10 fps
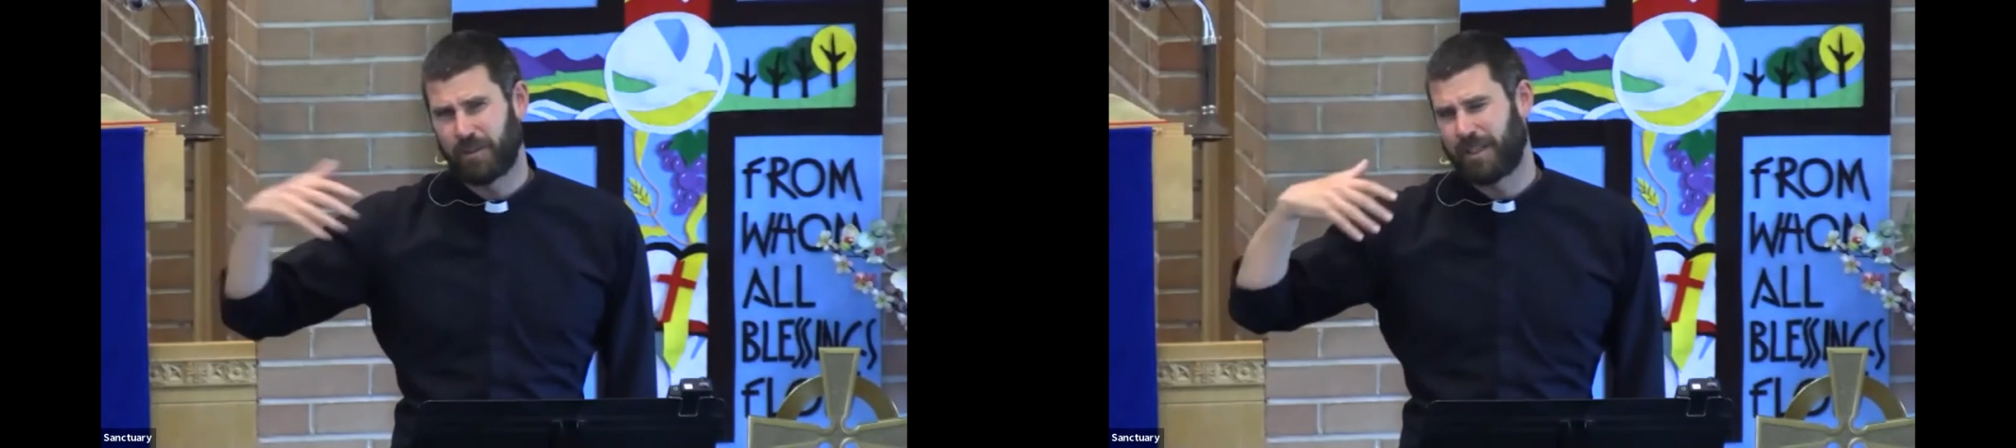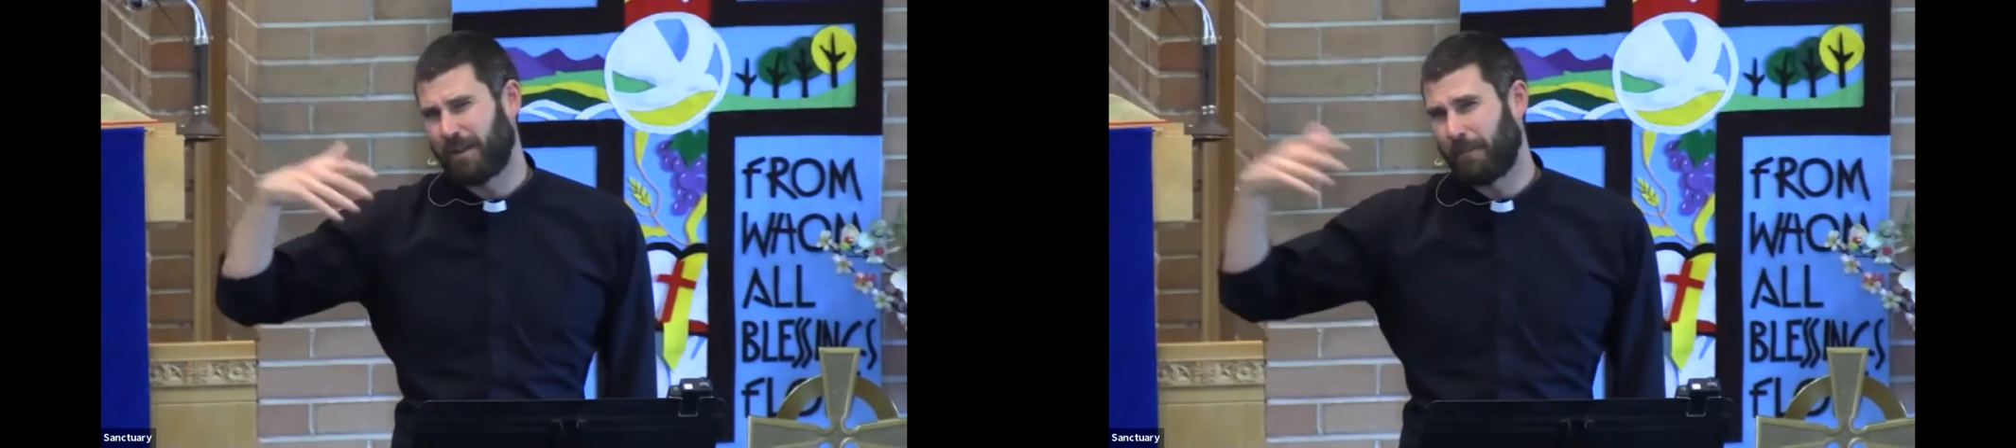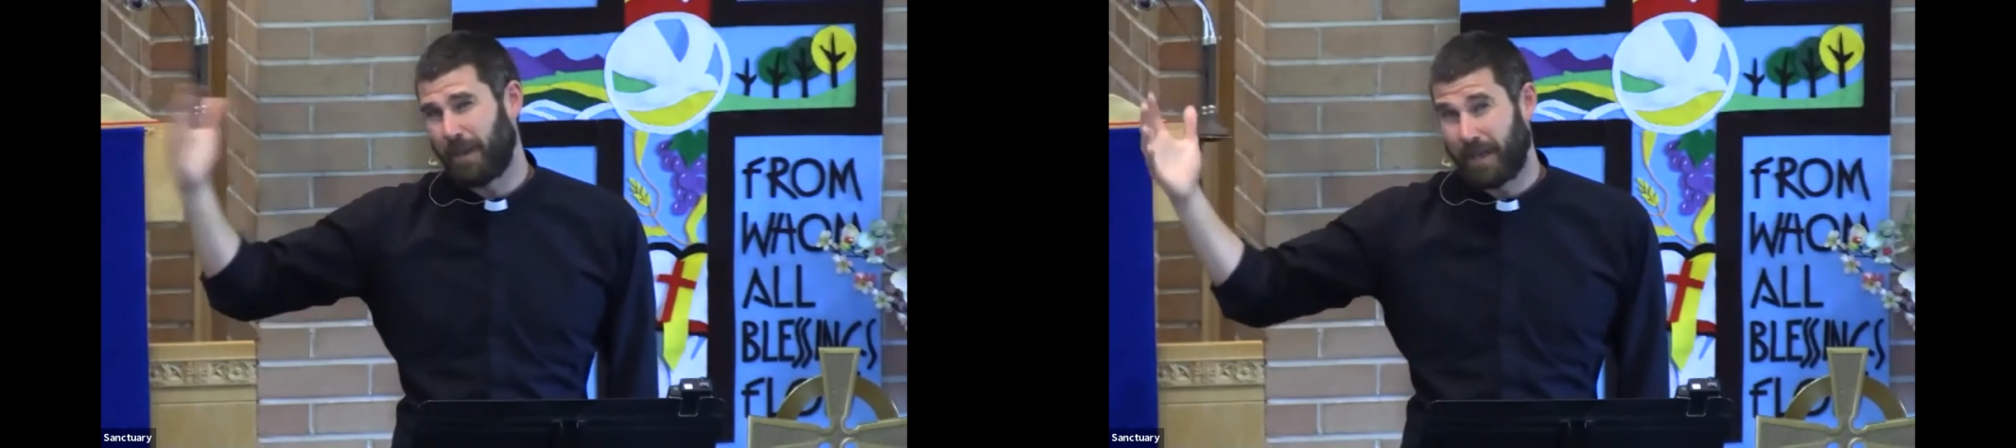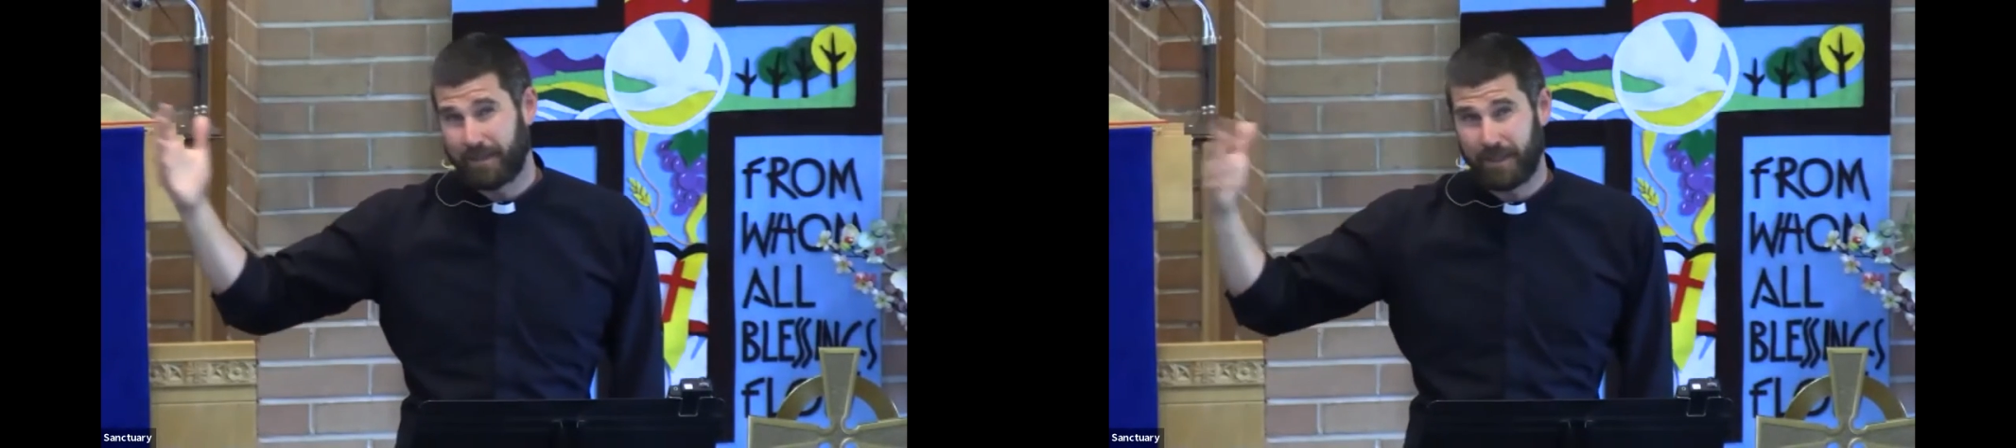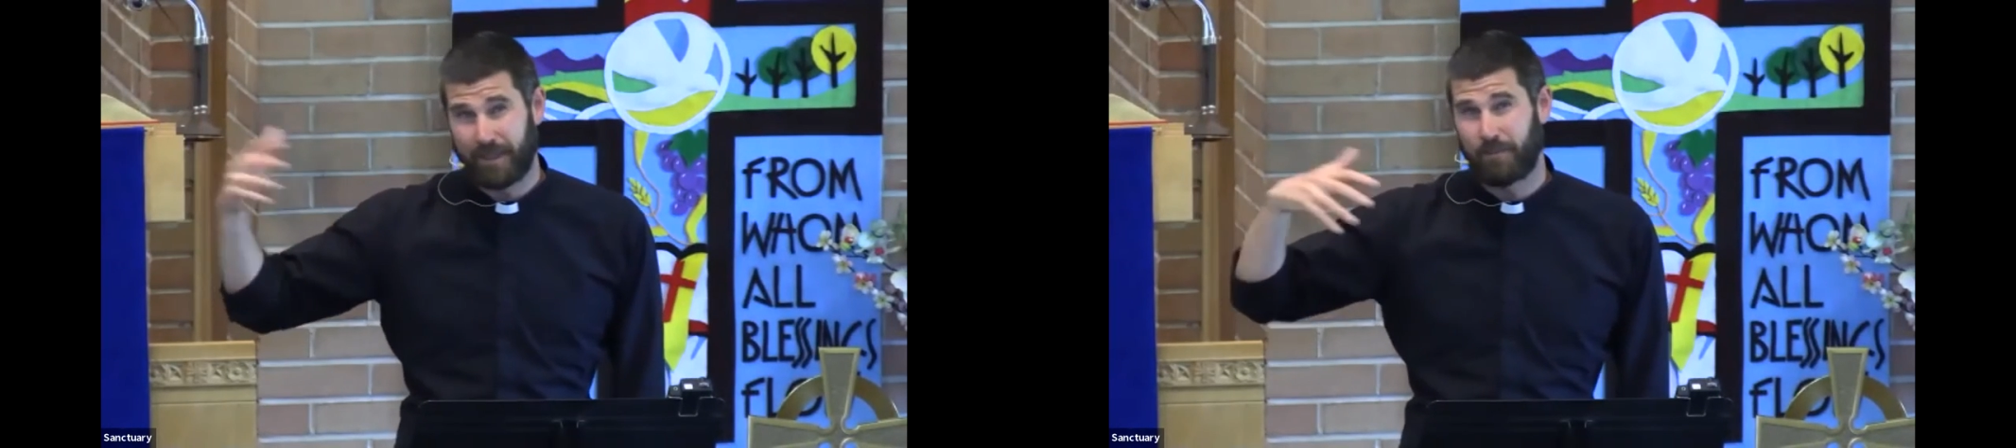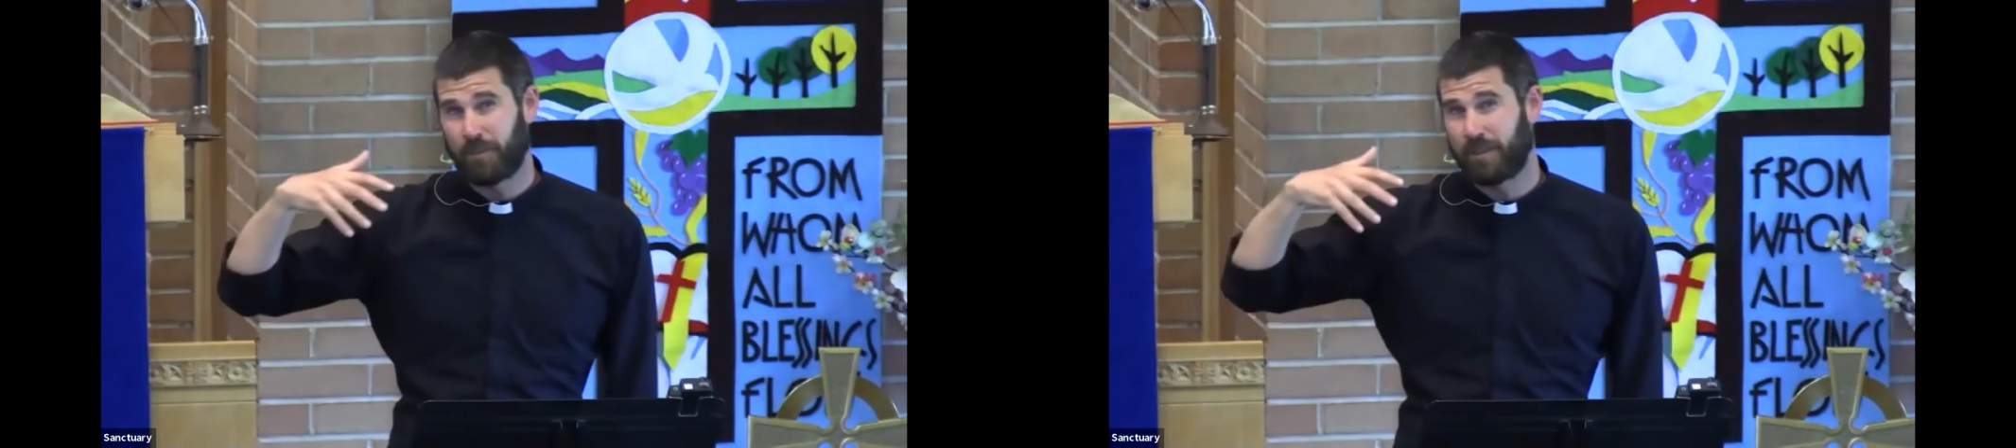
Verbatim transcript: when they abandon him,